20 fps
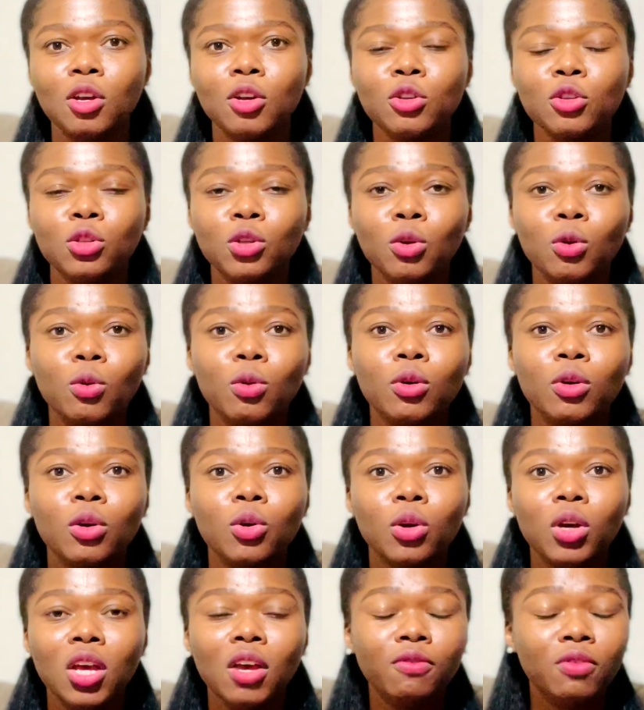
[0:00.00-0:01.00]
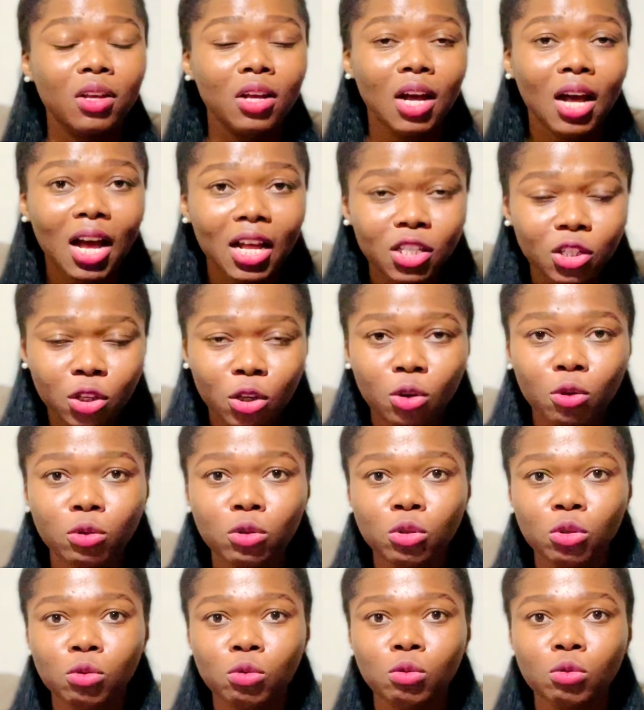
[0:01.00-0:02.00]
So if they ask you
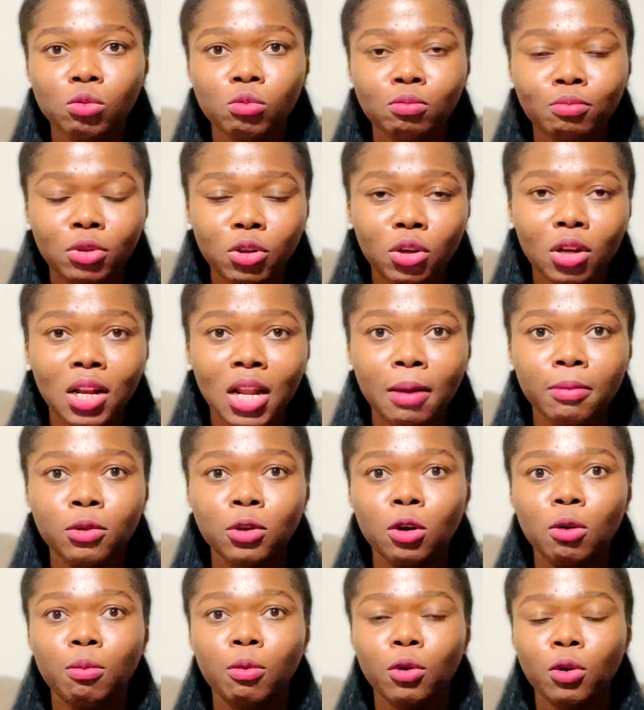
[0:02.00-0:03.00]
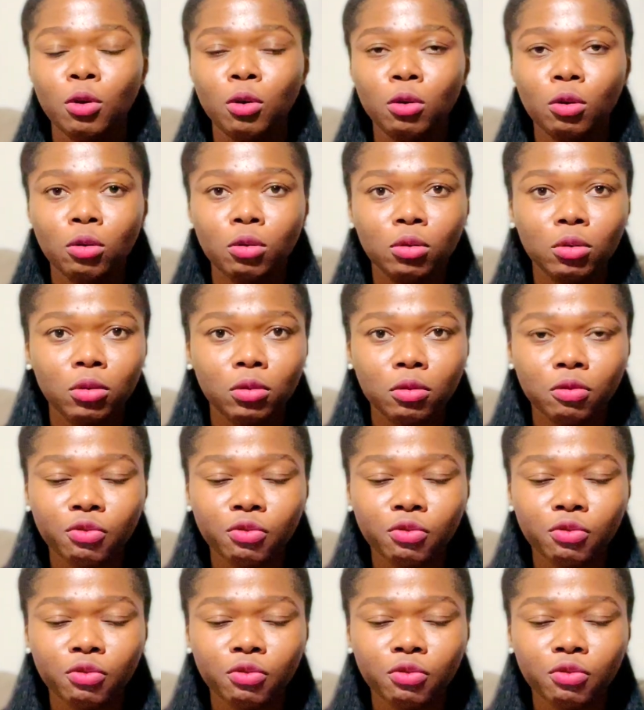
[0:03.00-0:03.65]
to bring your laptop or your